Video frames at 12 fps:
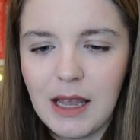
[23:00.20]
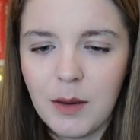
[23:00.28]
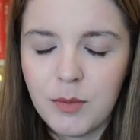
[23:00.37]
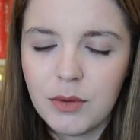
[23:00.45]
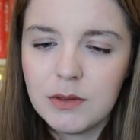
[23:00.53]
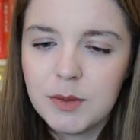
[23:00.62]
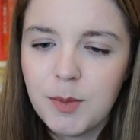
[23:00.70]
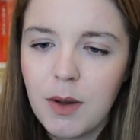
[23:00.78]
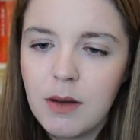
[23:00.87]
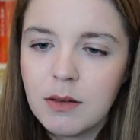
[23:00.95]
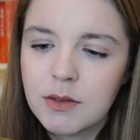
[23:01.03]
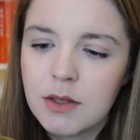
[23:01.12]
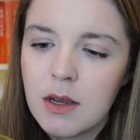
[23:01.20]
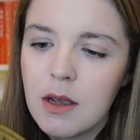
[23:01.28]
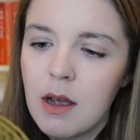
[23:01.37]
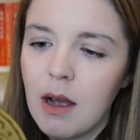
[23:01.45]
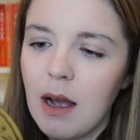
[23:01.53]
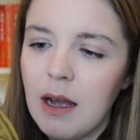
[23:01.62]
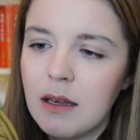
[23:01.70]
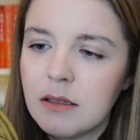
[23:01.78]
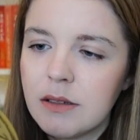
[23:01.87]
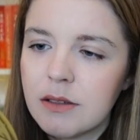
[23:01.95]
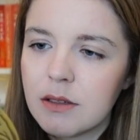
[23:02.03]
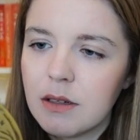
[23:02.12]
April's box
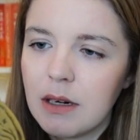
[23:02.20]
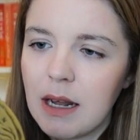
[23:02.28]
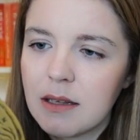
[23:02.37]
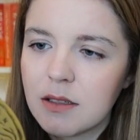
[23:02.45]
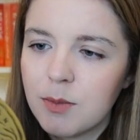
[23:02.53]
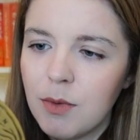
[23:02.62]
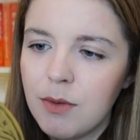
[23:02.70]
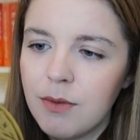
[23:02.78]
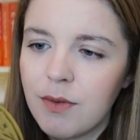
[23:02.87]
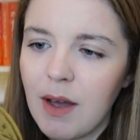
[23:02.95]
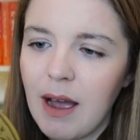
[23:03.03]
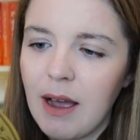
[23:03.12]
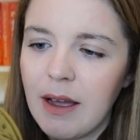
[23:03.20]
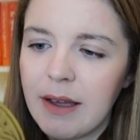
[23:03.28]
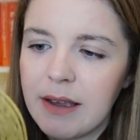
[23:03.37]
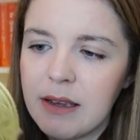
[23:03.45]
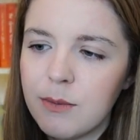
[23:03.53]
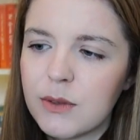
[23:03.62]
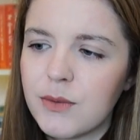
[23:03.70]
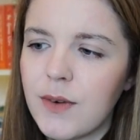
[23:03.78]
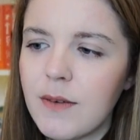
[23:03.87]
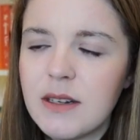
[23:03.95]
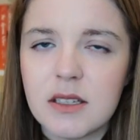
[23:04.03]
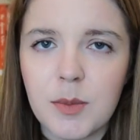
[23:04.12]
and last month I was
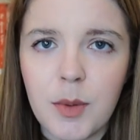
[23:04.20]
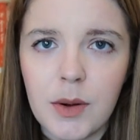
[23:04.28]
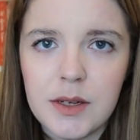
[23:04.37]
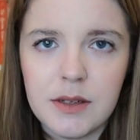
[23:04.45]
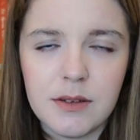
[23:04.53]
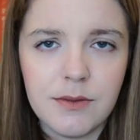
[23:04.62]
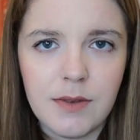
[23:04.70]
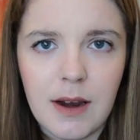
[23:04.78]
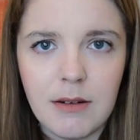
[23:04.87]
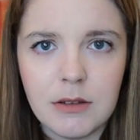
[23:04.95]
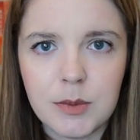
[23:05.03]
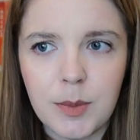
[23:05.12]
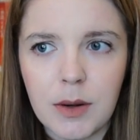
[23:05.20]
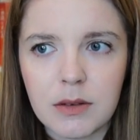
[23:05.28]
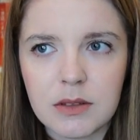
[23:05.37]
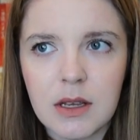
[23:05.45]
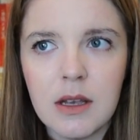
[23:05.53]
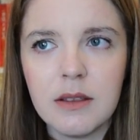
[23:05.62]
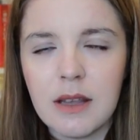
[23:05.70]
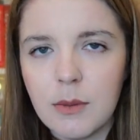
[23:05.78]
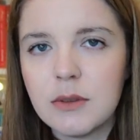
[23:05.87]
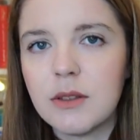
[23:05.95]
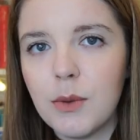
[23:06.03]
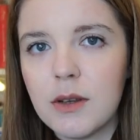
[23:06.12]
very disappointed in Fairyloot's box. That
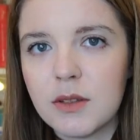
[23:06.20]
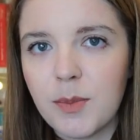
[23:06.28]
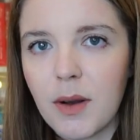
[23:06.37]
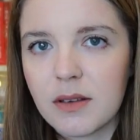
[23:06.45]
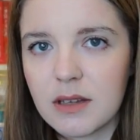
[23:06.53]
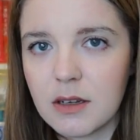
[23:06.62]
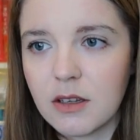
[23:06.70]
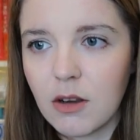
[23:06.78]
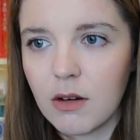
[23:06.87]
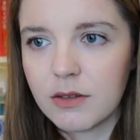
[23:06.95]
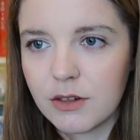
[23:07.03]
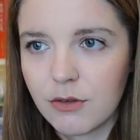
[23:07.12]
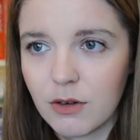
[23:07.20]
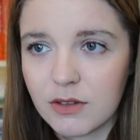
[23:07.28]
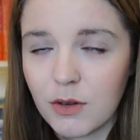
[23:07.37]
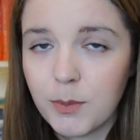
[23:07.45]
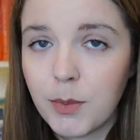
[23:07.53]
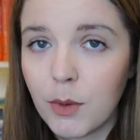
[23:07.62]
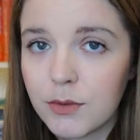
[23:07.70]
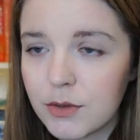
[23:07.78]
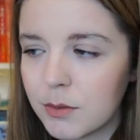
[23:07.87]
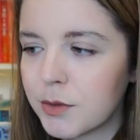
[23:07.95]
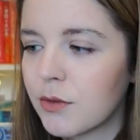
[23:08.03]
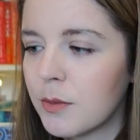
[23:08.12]
was the worst box I'd got across both
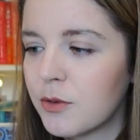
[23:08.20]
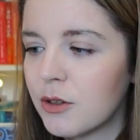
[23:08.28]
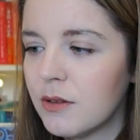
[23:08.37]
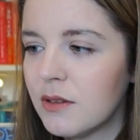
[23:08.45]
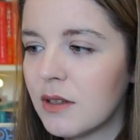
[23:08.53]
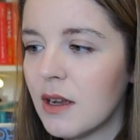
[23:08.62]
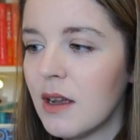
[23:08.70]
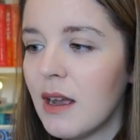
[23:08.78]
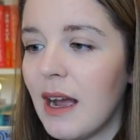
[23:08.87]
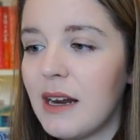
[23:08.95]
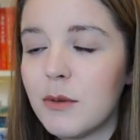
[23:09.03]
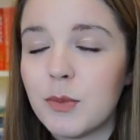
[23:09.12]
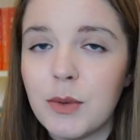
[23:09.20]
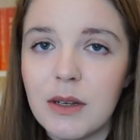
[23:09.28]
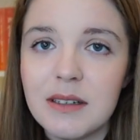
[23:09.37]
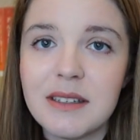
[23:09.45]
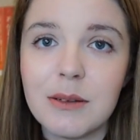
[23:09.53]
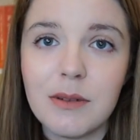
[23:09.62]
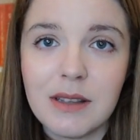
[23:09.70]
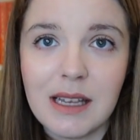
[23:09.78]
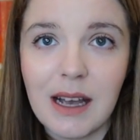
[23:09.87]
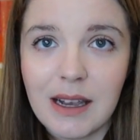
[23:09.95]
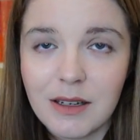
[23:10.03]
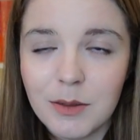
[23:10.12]
subscriptions and it was purely down to
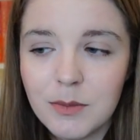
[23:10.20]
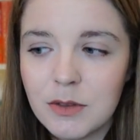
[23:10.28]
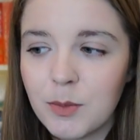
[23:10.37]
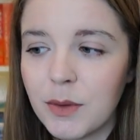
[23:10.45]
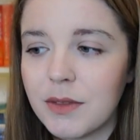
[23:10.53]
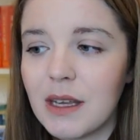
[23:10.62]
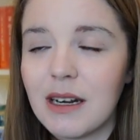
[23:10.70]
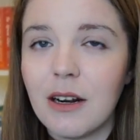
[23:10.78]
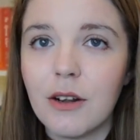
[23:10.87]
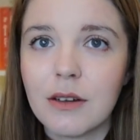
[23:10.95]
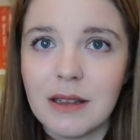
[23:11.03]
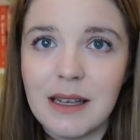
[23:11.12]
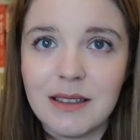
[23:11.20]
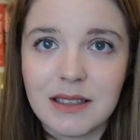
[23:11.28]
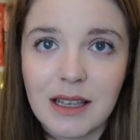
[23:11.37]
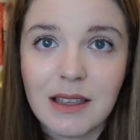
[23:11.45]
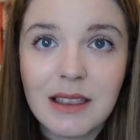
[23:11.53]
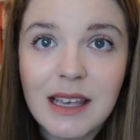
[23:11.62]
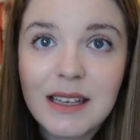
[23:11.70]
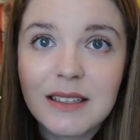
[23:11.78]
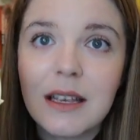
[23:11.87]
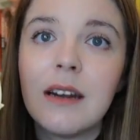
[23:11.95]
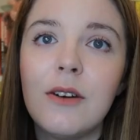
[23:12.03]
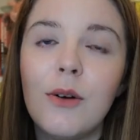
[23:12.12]
the items but then I look at things like
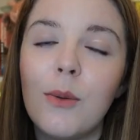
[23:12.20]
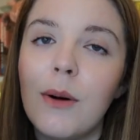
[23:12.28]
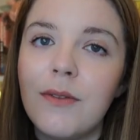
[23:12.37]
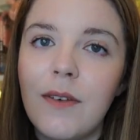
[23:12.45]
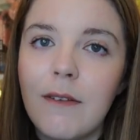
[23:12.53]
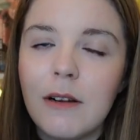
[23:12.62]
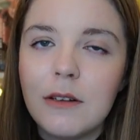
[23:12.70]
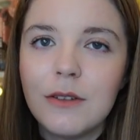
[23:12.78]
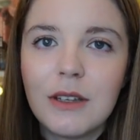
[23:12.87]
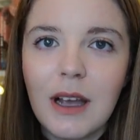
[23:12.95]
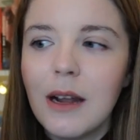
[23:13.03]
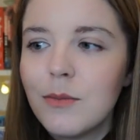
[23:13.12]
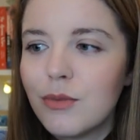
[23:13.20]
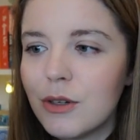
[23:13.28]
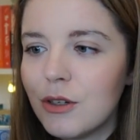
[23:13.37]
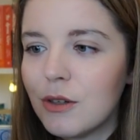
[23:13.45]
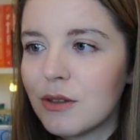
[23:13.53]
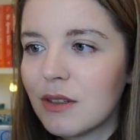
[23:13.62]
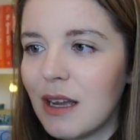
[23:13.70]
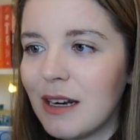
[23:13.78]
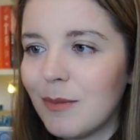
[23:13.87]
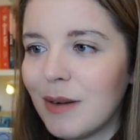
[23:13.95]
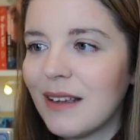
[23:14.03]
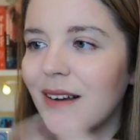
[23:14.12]
this and I know what Fairyloot can produce and
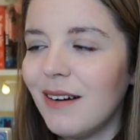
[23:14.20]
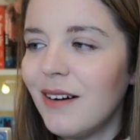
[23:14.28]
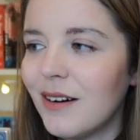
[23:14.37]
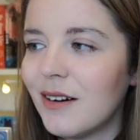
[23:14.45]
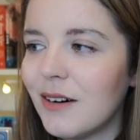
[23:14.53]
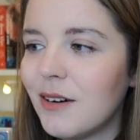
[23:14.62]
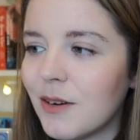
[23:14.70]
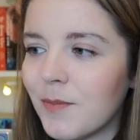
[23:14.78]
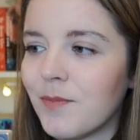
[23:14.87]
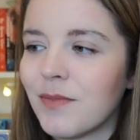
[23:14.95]
I'm like ah,